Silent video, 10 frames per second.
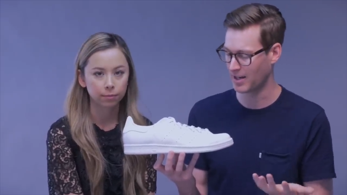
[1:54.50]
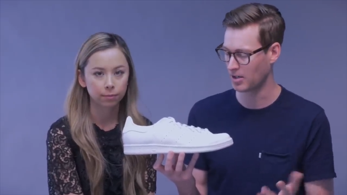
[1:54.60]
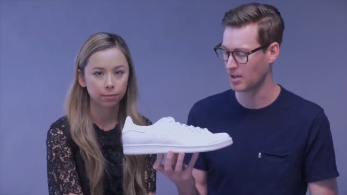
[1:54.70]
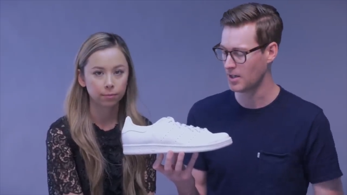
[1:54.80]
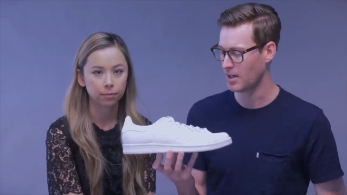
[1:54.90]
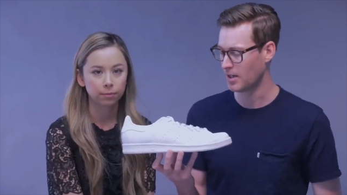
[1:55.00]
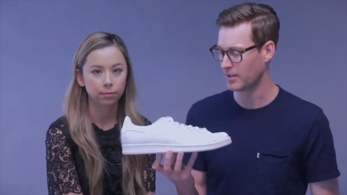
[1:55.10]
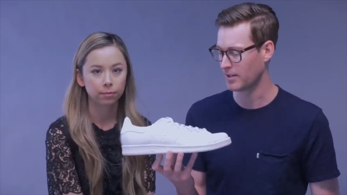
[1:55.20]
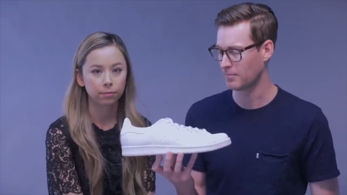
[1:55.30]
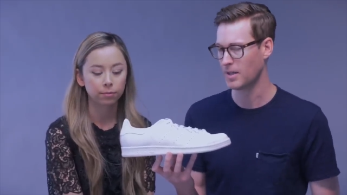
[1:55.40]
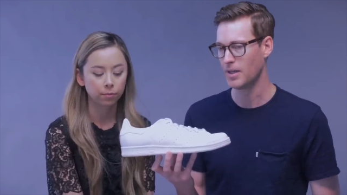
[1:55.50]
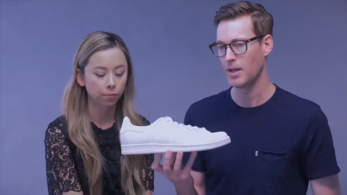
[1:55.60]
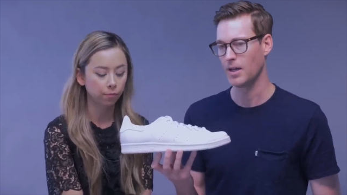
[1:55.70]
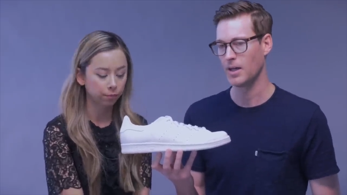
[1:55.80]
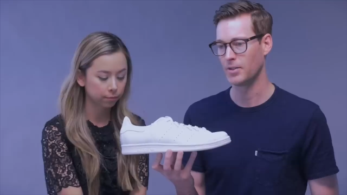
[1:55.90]
Speaker 1: and tear on them.
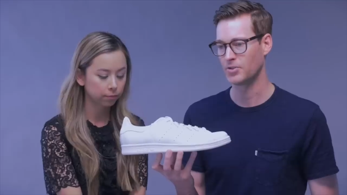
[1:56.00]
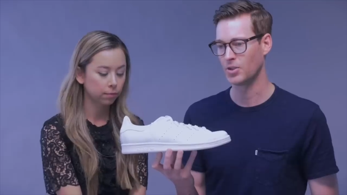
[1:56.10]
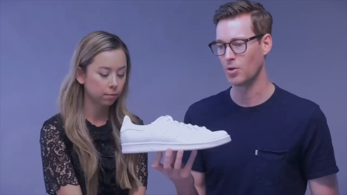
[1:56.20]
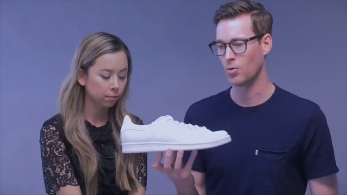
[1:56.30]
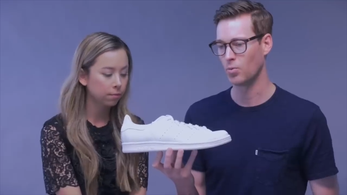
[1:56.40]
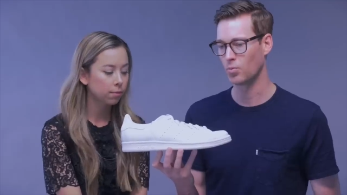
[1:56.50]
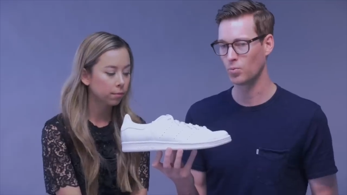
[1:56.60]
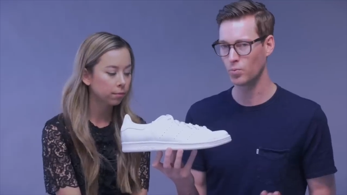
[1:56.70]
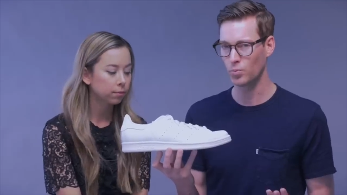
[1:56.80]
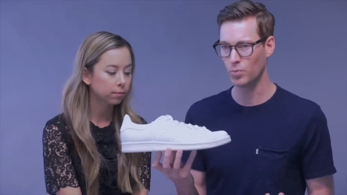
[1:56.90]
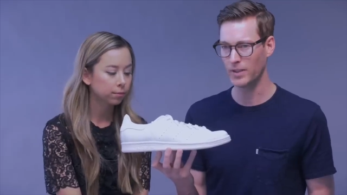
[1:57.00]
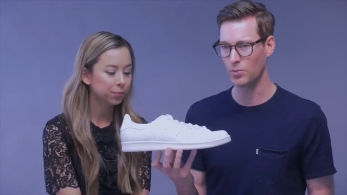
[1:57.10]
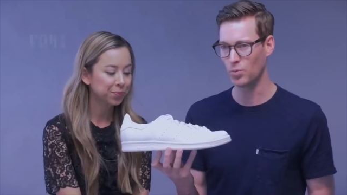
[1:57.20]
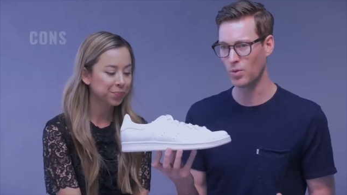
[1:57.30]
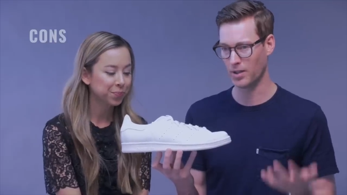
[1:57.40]
Uh, so
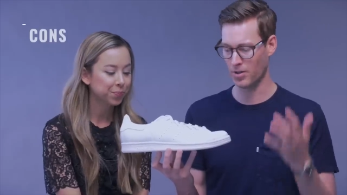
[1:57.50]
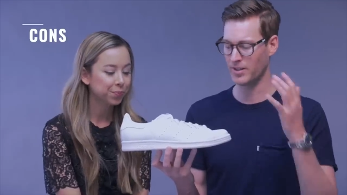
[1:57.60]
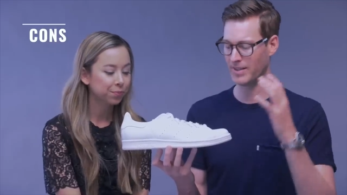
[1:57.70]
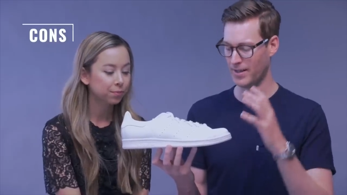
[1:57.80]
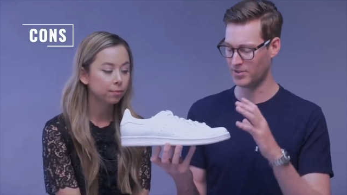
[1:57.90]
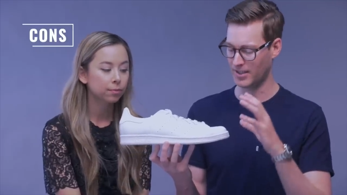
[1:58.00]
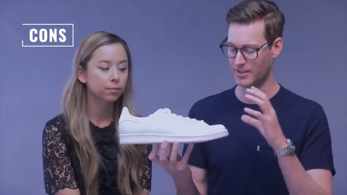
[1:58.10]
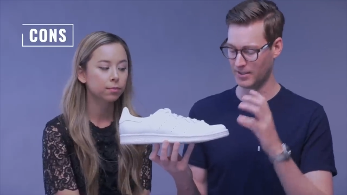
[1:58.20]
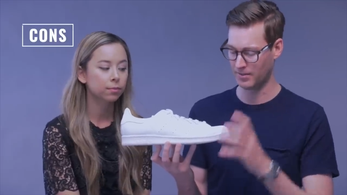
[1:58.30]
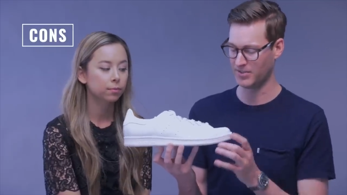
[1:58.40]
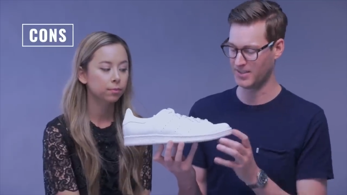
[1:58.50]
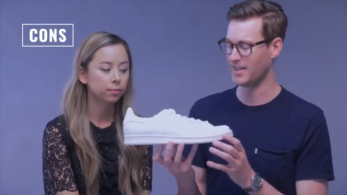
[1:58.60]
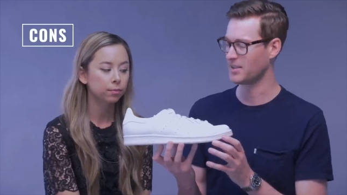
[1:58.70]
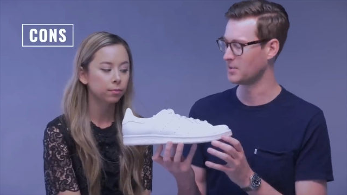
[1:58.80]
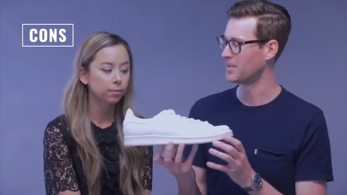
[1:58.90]
really, what are the downsides of
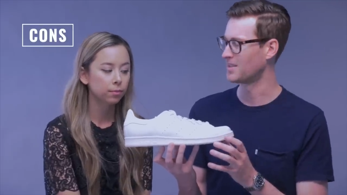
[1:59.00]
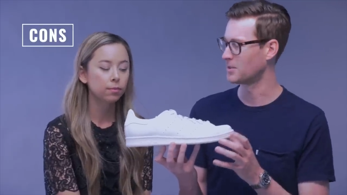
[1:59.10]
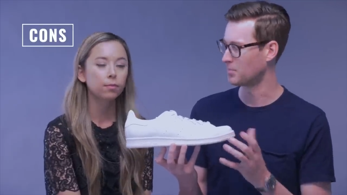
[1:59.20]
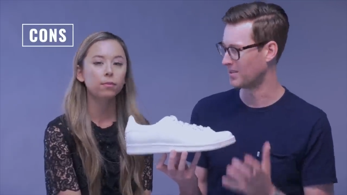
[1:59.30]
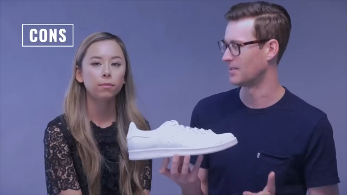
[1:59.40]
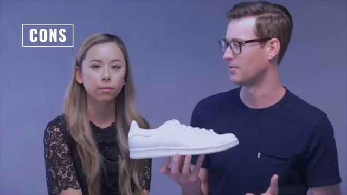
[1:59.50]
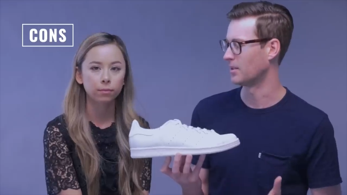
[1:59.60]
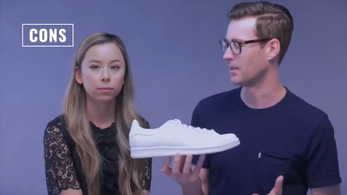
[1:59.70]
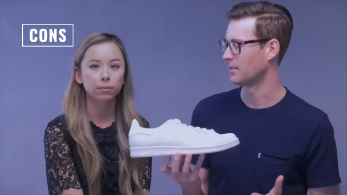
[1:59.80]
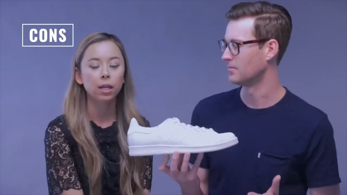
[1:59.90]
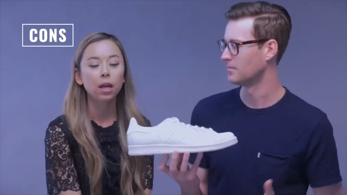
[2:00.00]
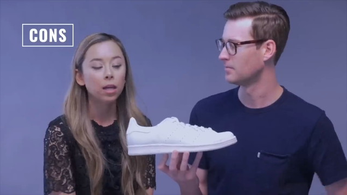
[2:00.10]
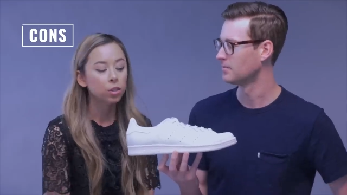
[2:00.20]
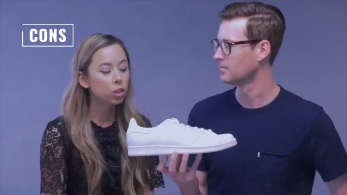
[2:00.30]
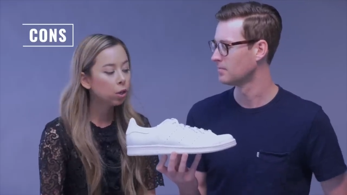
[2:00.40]
Stan Smith specifically?
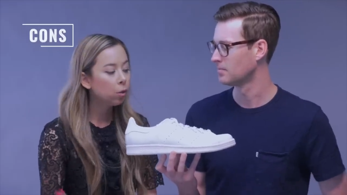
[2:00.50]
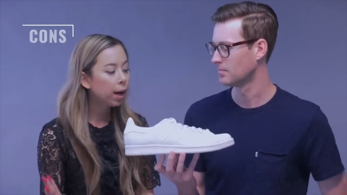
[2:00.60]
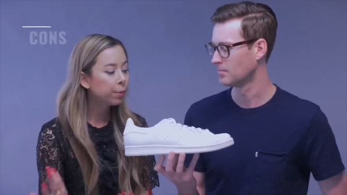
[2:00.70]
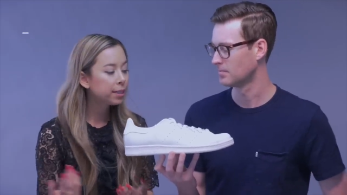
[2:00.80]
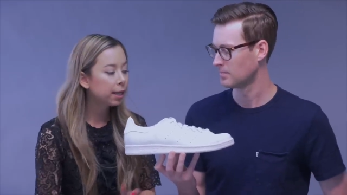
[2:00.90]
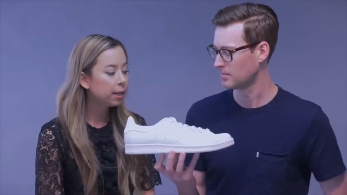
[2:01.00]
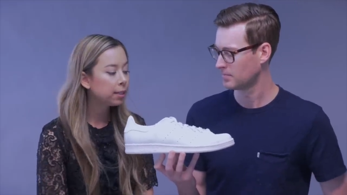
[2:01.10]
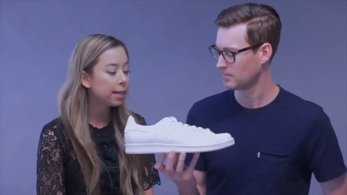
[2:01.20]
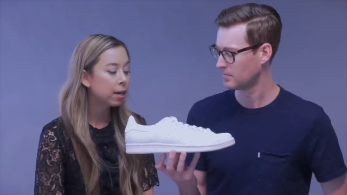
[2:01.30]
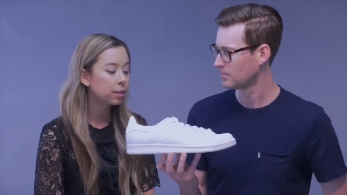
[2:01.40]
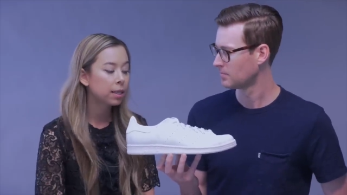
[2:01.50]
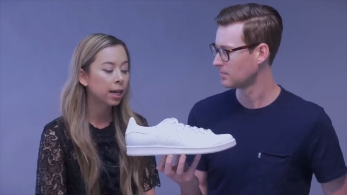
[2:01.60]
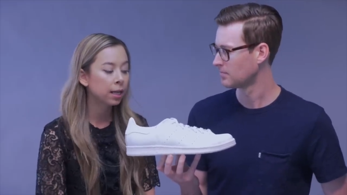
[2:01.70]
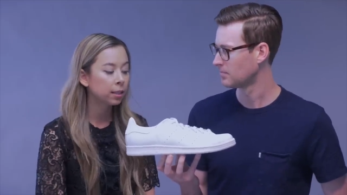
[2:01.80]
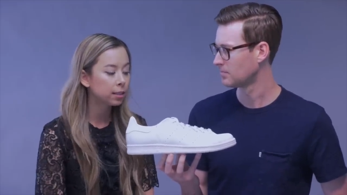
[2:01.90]
Speaker 2: So I would say the
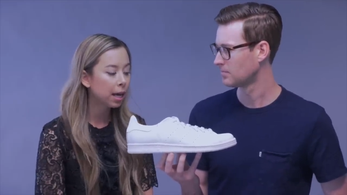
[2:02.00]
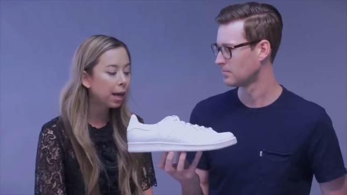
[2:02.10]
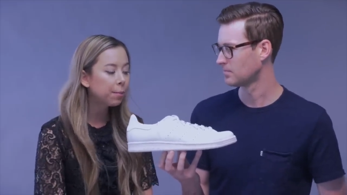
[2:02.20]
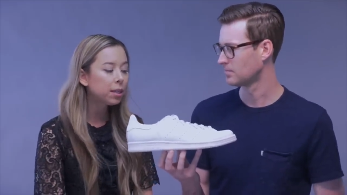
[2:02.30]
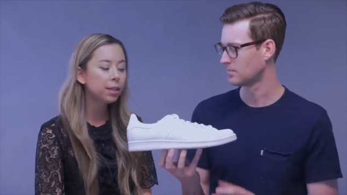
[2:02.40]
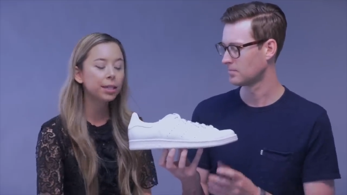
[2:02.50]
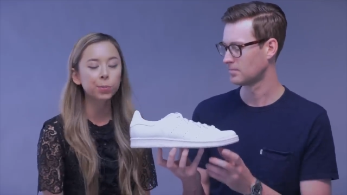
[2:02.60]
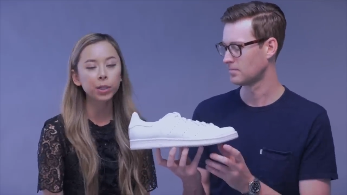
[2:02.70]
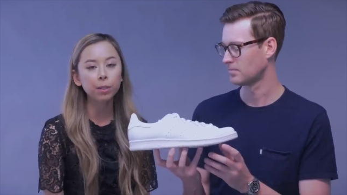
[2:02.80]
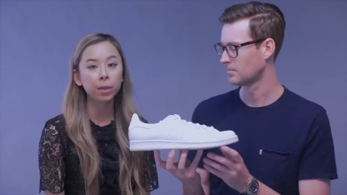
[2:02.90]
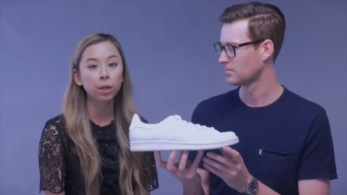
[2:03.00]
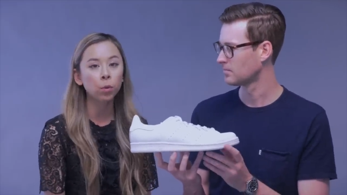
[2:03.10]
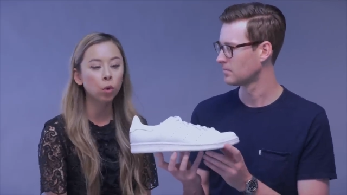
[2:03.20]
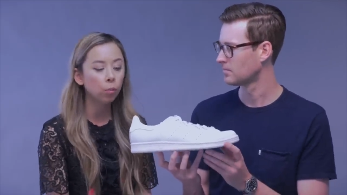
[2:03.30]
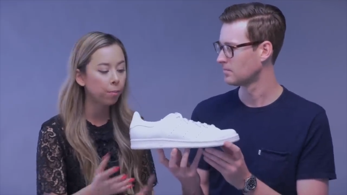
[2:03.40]
downsides, I mean, it's pretty
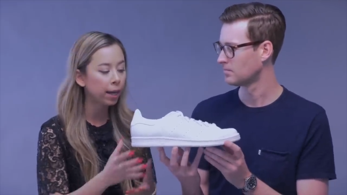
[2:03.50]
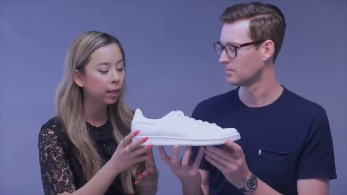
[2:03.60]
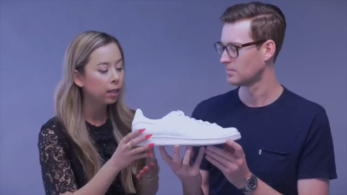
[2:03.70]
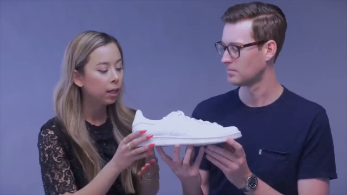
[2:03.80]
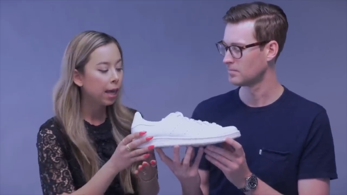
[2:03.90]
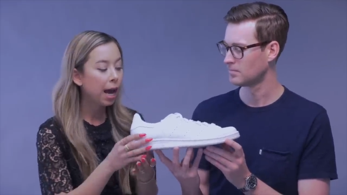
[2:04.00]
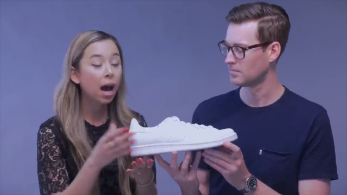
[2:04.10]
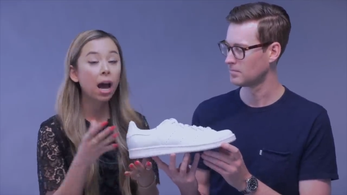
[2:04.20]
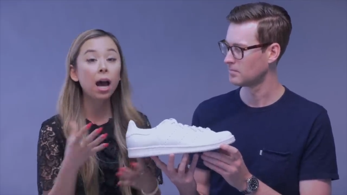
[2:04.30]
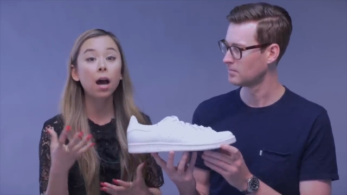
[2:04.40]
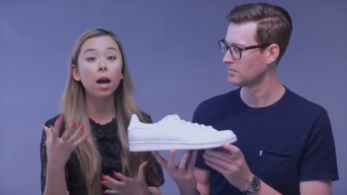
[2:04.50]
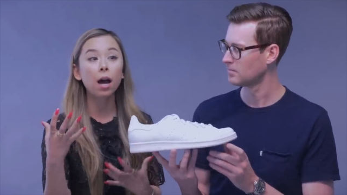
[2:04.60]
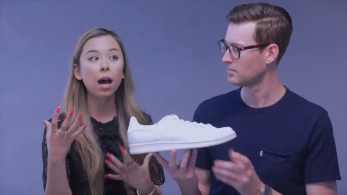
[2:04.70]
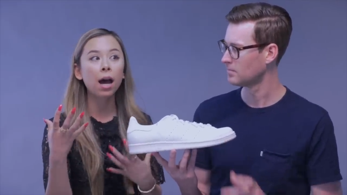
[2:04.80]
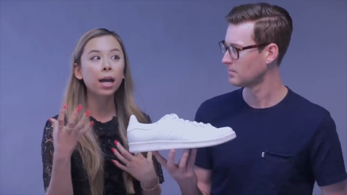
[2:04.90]
minimal, but
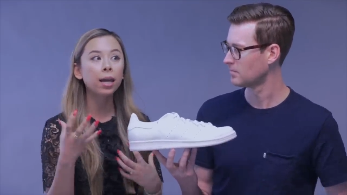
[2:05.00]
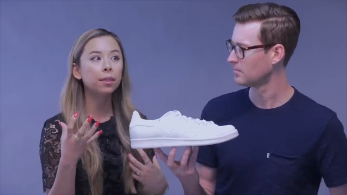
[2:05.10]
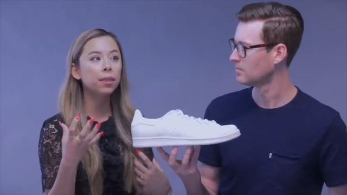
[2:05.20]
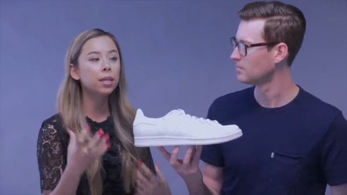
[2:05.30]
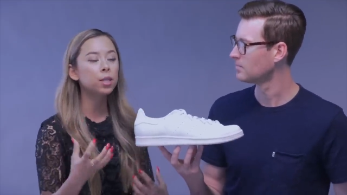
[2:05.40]
I